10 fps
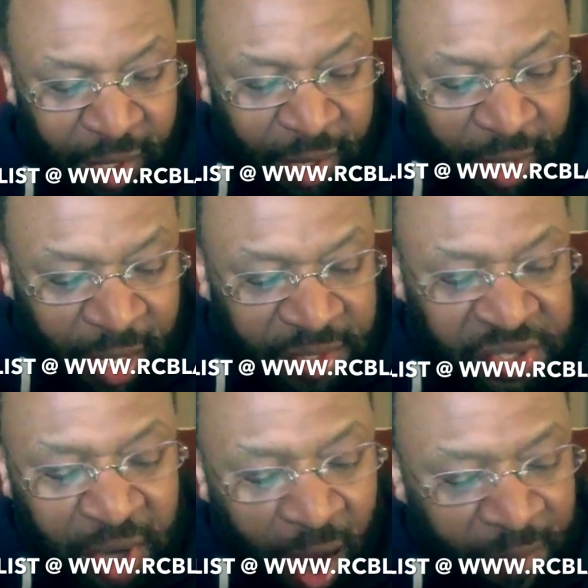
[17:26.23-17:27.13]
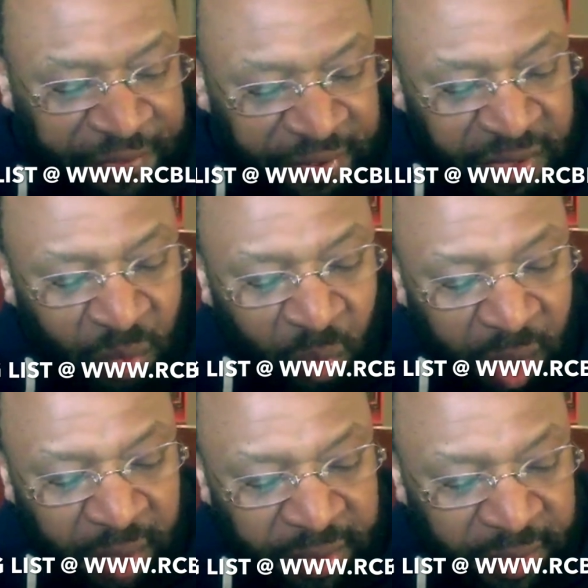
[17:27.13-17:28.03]
In Psalm
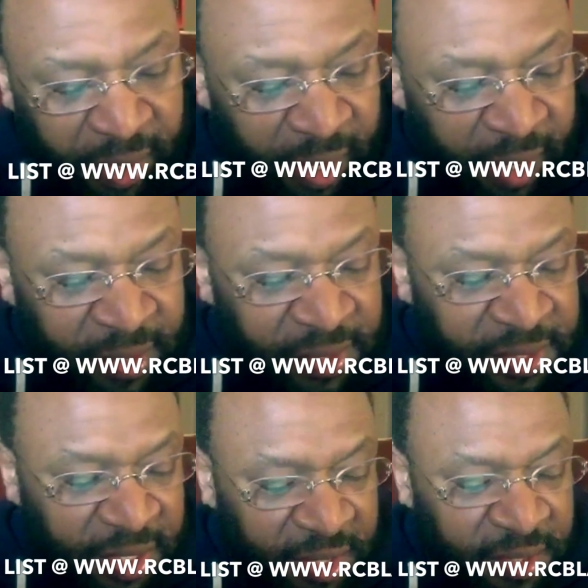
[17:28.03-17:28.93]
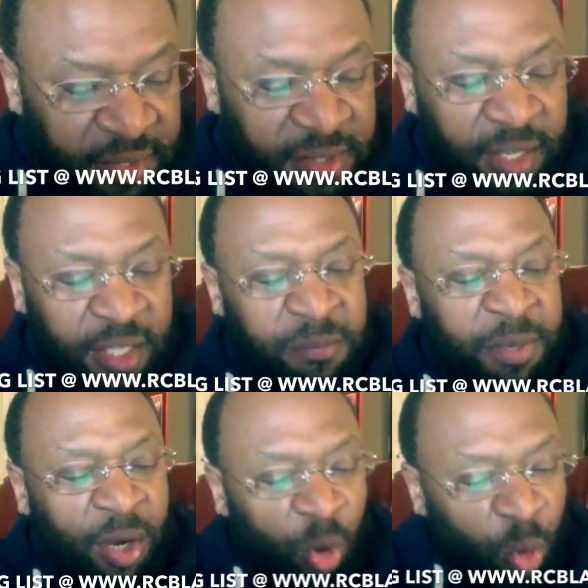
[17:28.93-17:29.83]
51:6, it says,
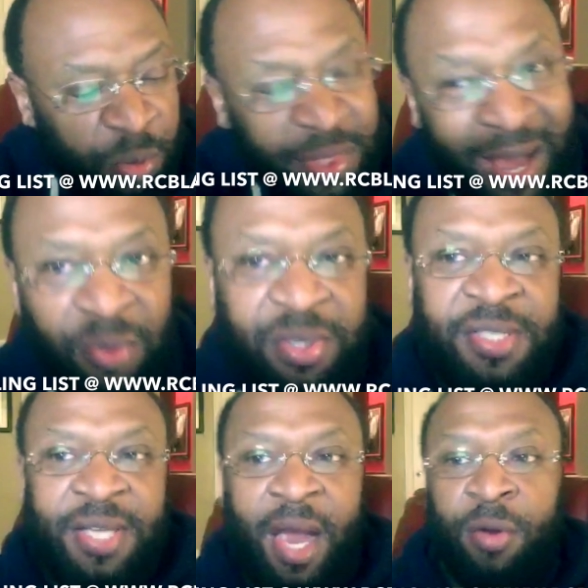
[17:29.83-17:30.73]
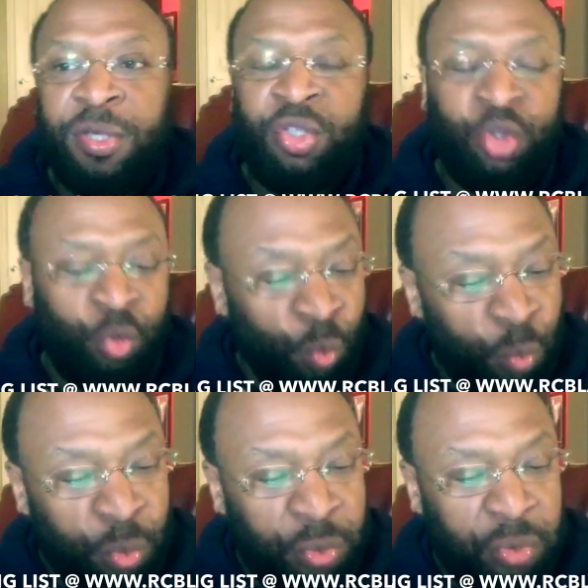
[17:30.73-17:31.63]
"Behold, thou desirest
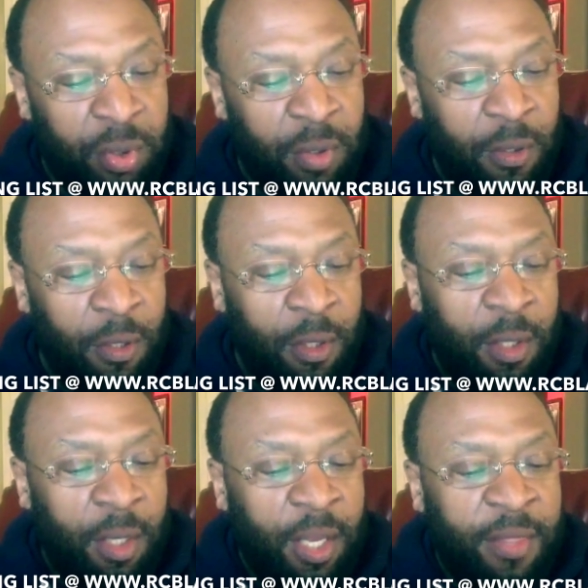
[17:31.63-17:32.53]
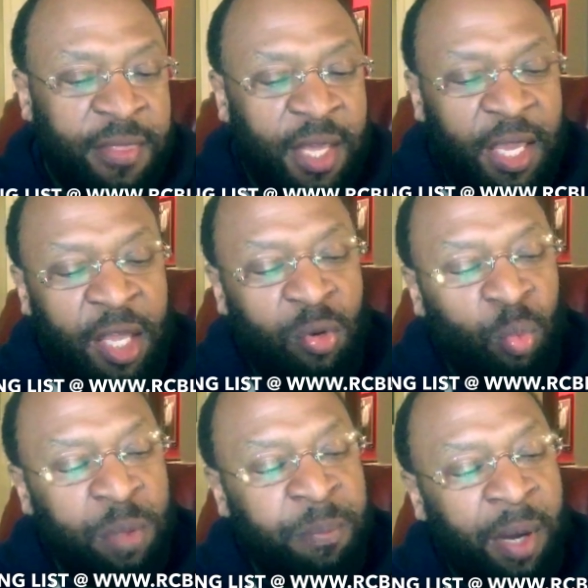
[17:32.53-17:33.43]
truth in the
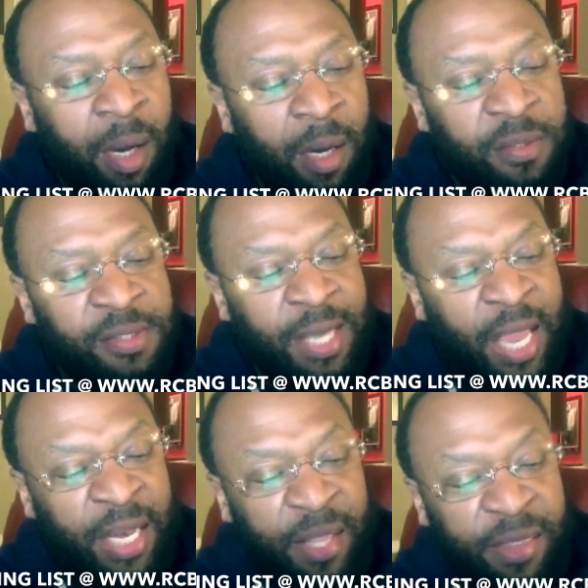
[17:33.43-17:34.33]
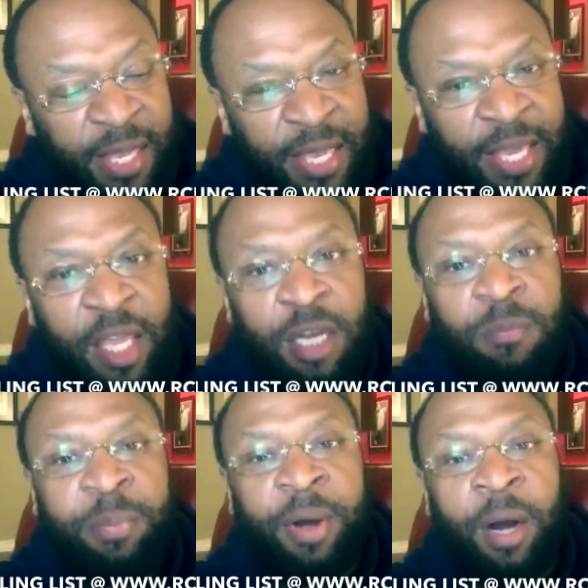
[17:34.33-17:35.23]
inward parts, and in the hidden
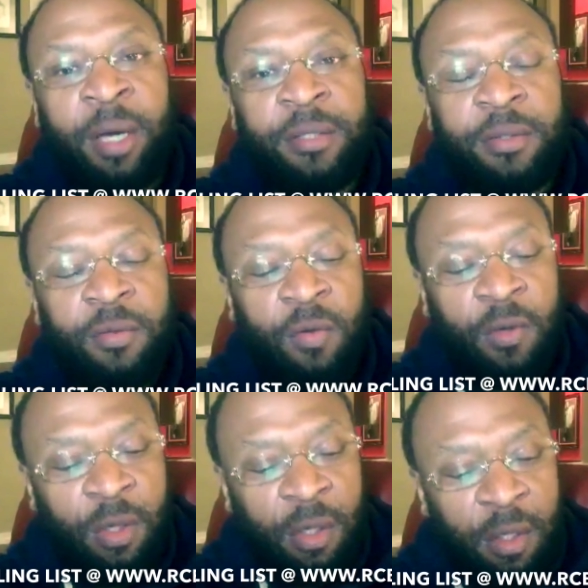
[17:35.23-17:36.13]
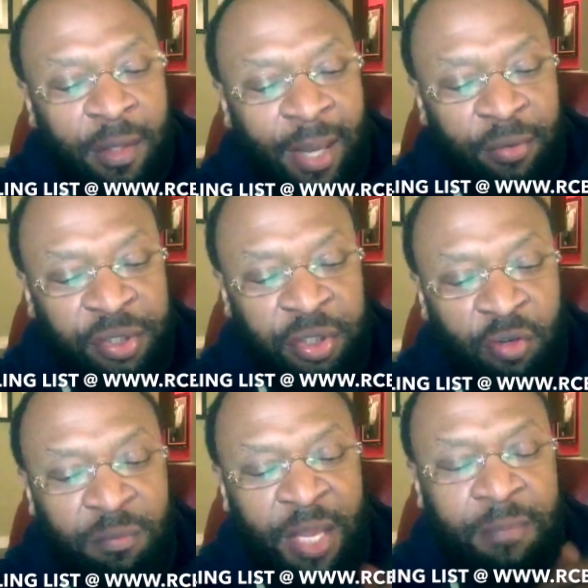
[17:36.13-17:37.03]
part thou shalt
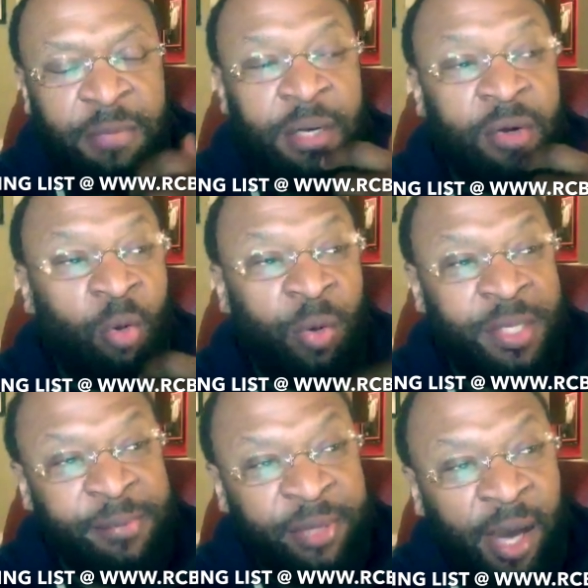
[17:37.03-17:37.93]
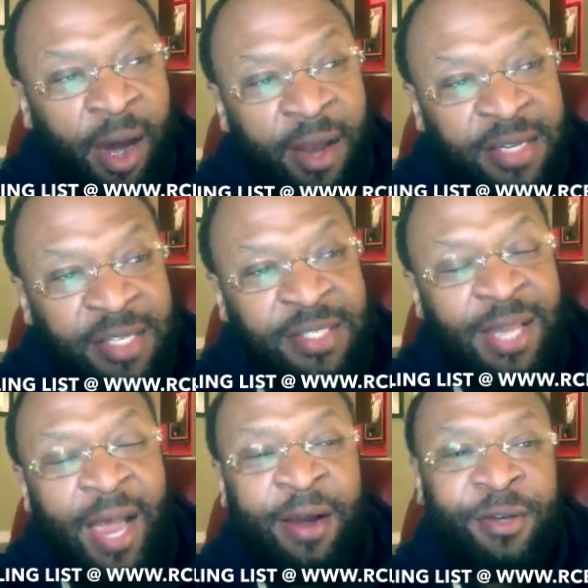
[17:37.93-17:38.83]
make me to know wisdom." God
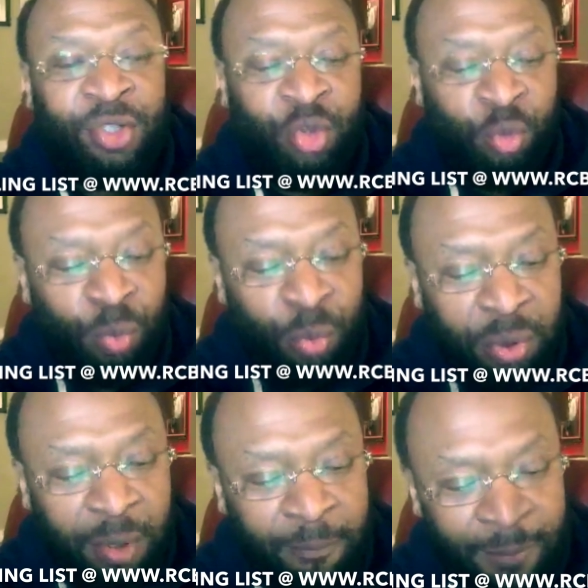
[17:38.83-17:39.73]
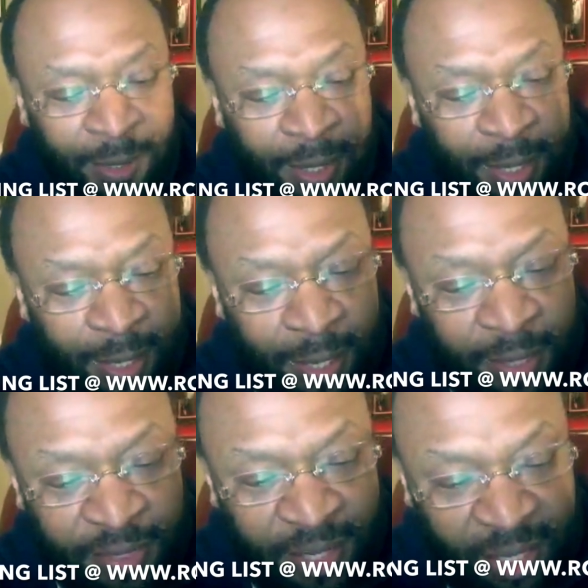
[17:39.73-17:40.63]
desires truth in
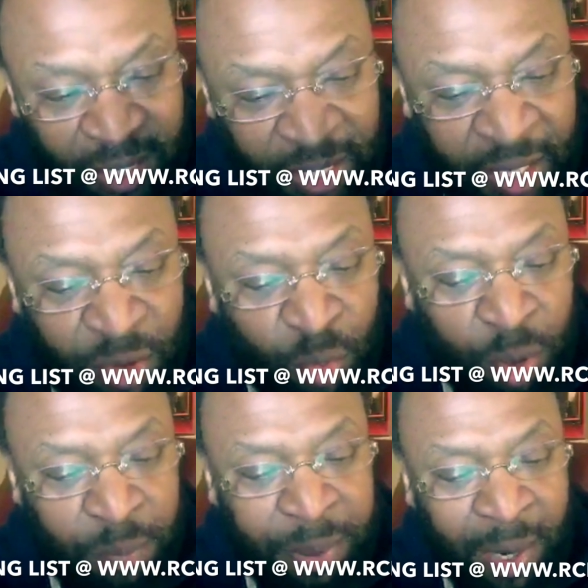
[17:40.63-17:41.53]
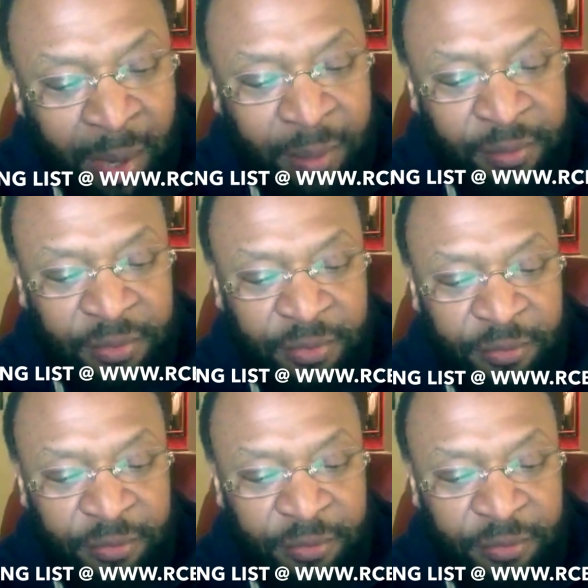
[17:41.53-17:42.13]
the inward parts.